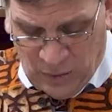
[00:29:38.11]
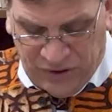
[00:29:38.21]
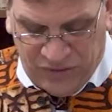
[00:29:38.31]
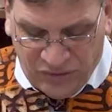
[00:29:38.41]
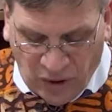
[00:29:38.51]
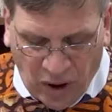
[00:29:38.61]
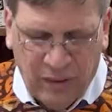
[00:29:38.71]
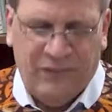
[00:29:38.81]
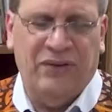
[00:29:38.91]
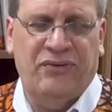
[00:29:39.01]
We
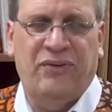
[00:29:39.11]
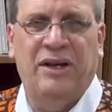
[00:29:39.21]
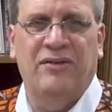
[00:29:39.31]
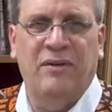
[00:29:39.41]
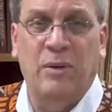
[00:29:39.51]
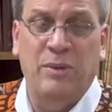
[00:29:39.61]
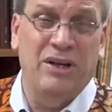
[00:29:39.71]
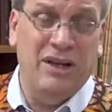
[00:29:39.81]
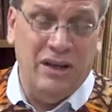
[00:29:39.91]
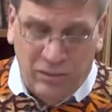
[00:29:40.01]
starve the sins that we
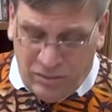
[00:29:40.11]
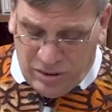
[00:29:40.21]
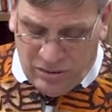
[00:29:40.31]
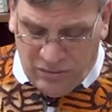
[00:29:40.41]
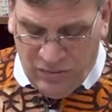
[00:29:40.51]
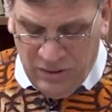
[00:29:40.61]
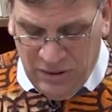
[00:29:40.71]
would yield to.